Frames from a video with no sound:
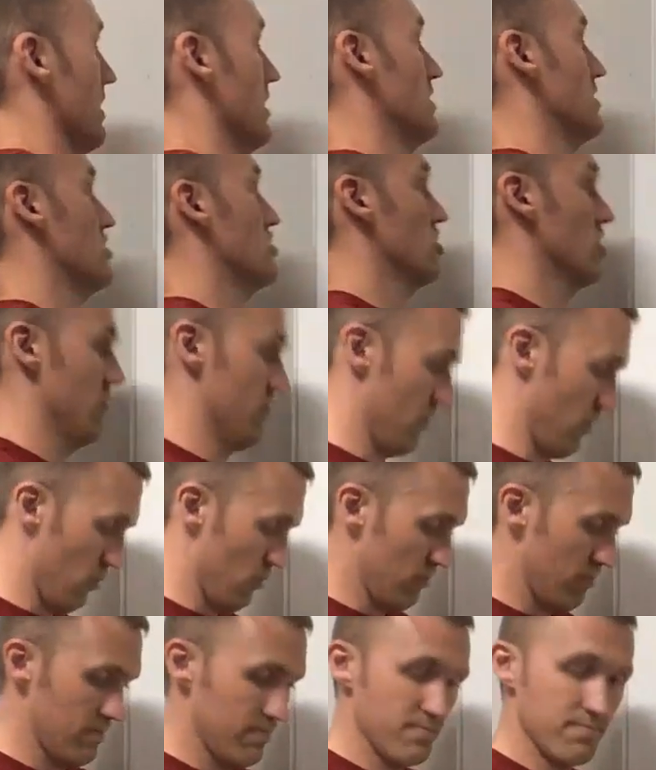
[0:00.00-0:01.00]
is a geophone,
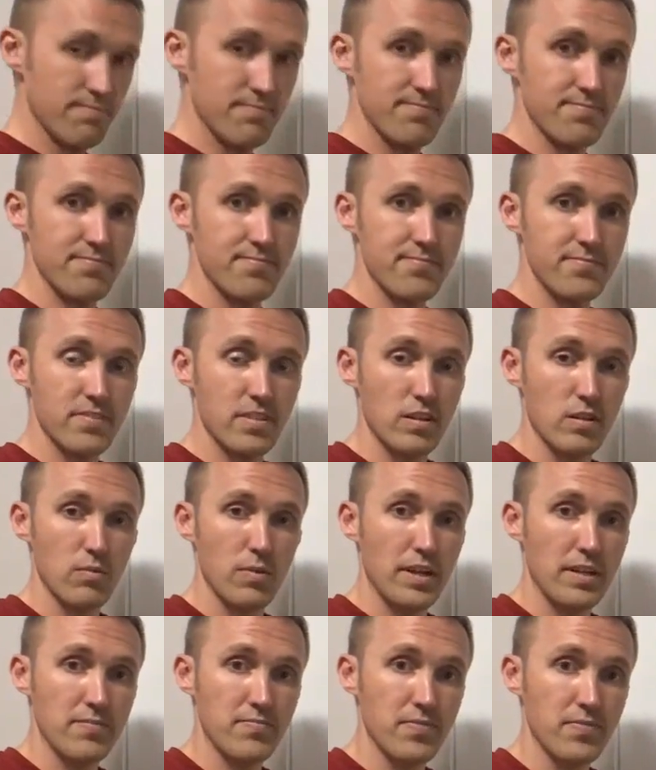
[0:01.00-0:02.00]

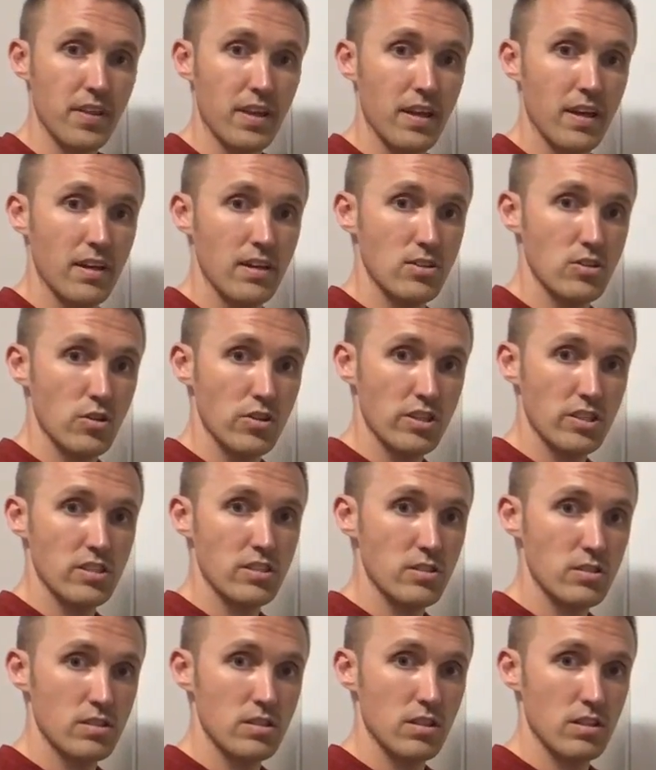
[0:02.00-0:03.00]
right? So this
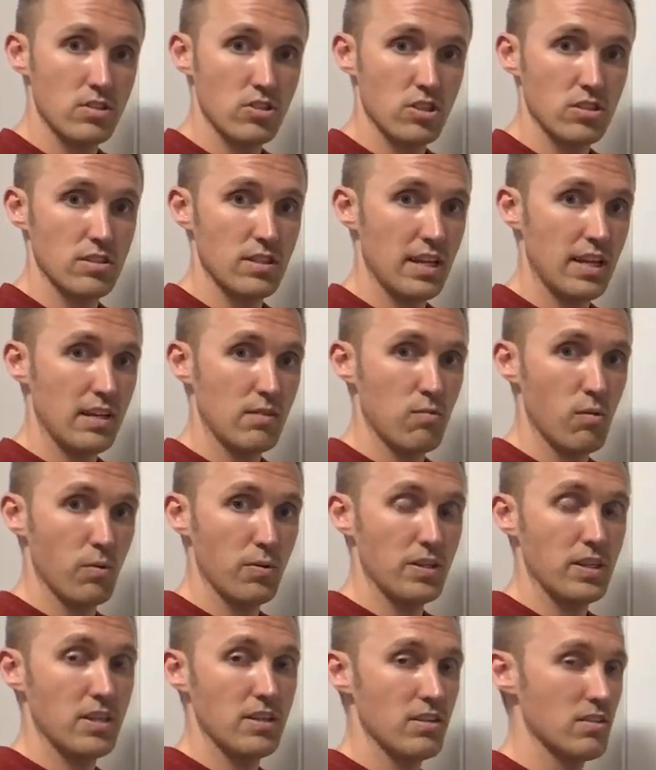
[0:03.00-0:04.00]
is just like what
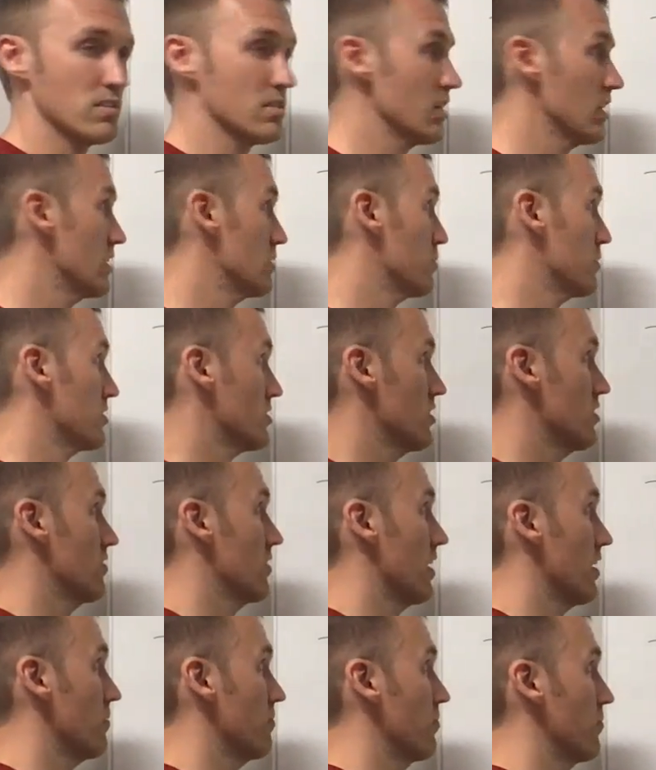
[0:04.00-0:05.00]
we did in our seismic
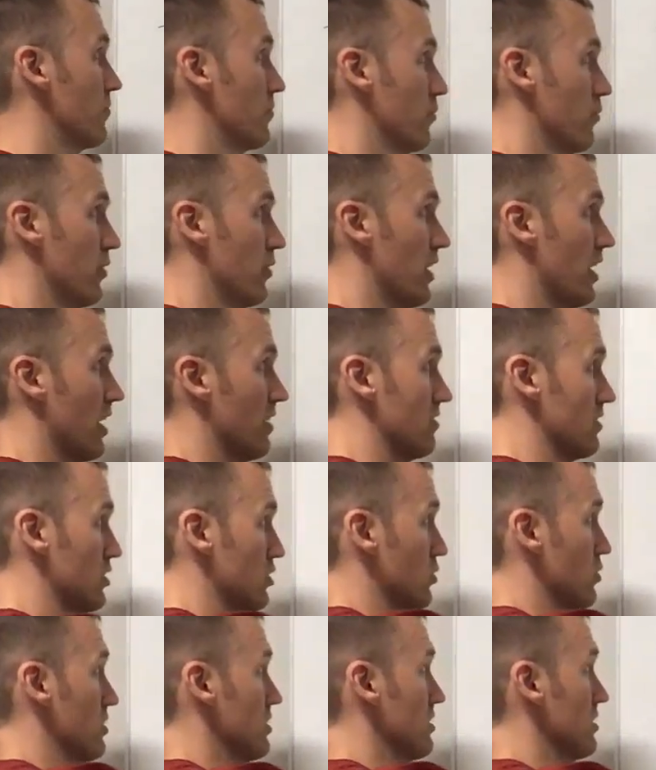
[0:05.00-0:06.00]
survey. We have a
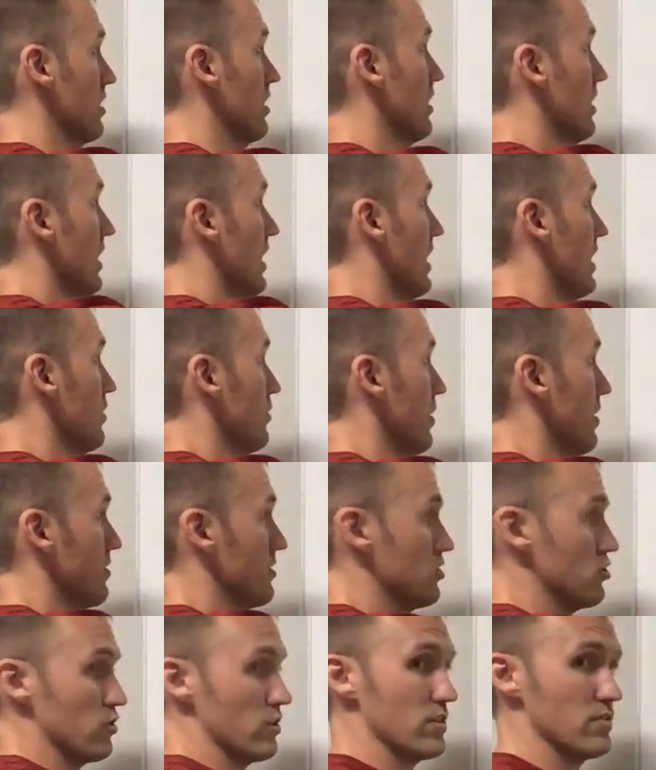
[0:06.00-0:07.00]
source, and we have a
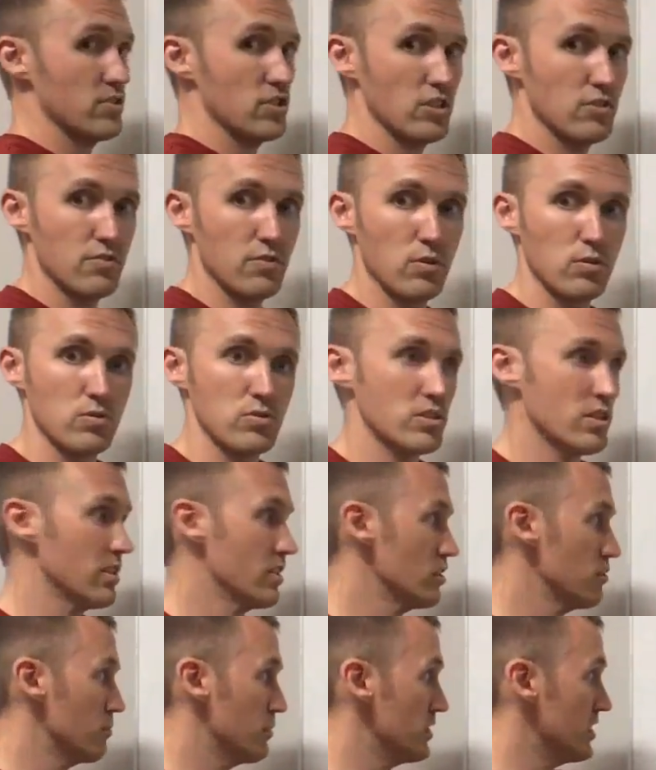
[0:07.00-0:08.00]
string of geophones, and
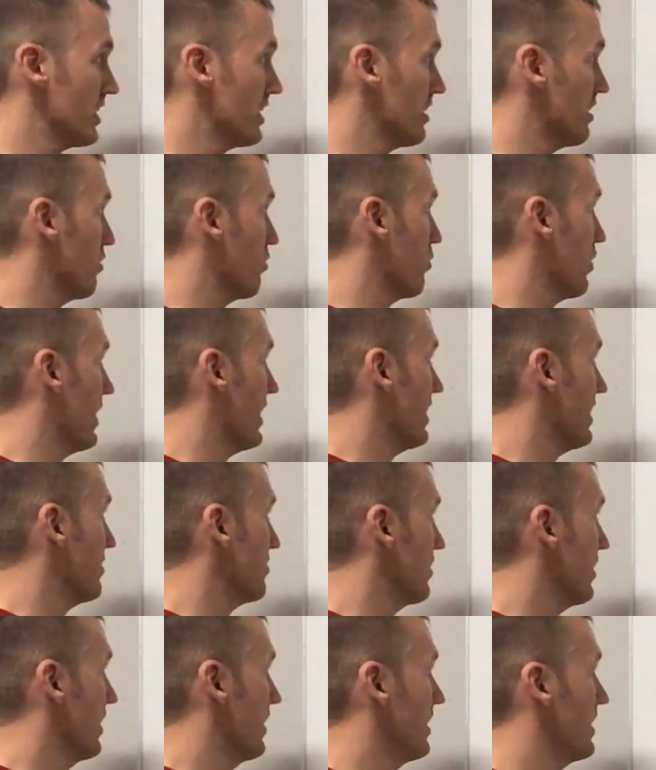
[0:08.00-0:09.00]
this particular
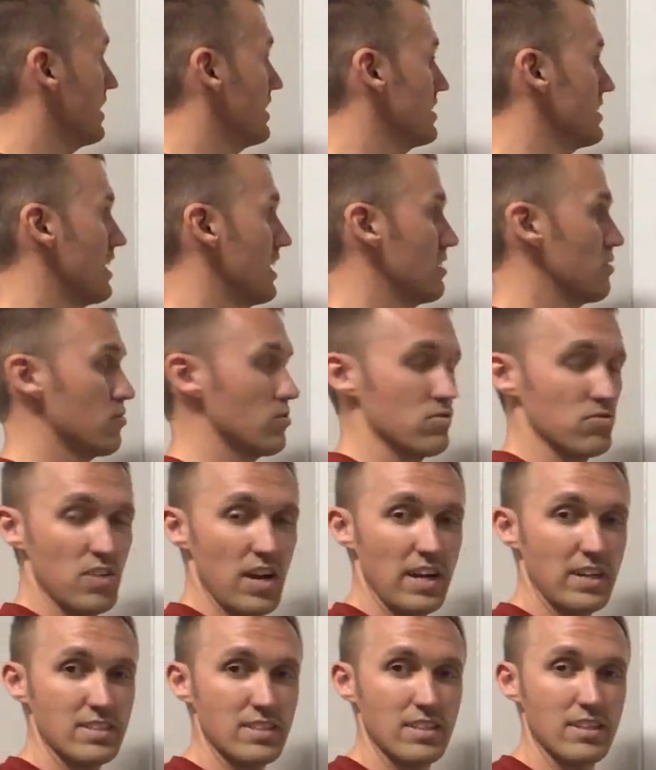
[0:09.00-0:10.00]
wave is getting
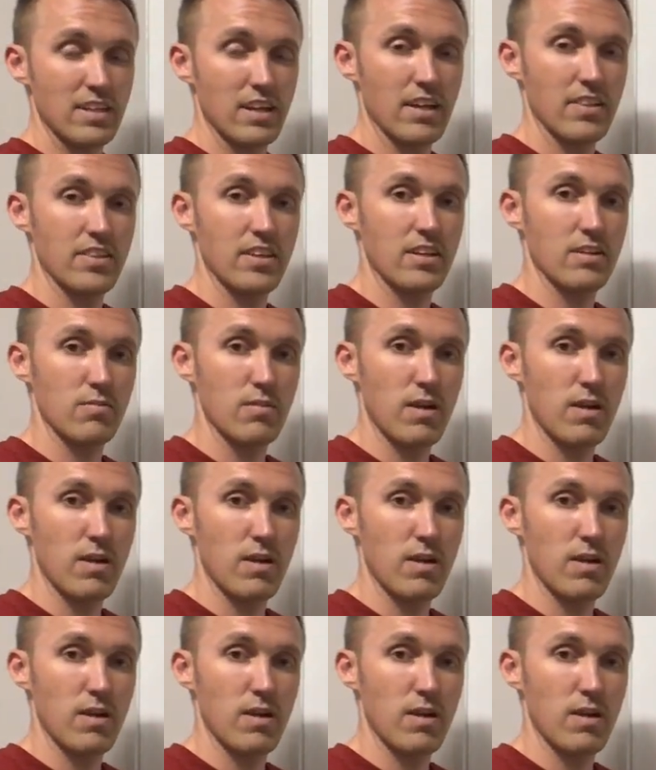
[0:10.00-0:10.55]
refracted and then